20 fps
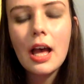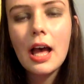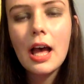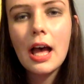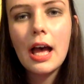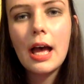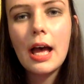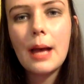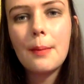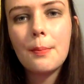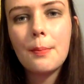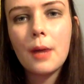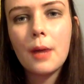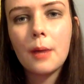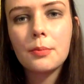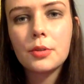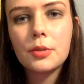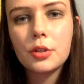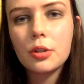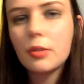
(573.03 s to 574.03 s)
I'm
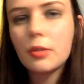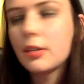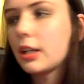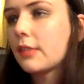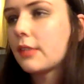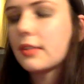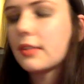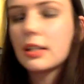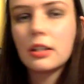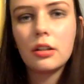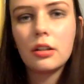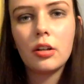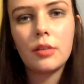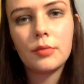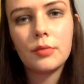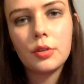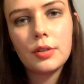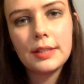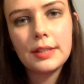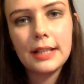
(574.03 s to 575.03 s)
sorry if there's a lot of
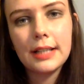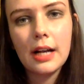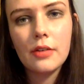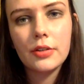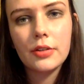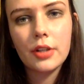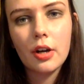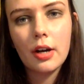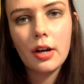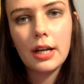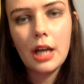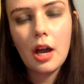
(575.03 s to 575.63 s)
noise outside.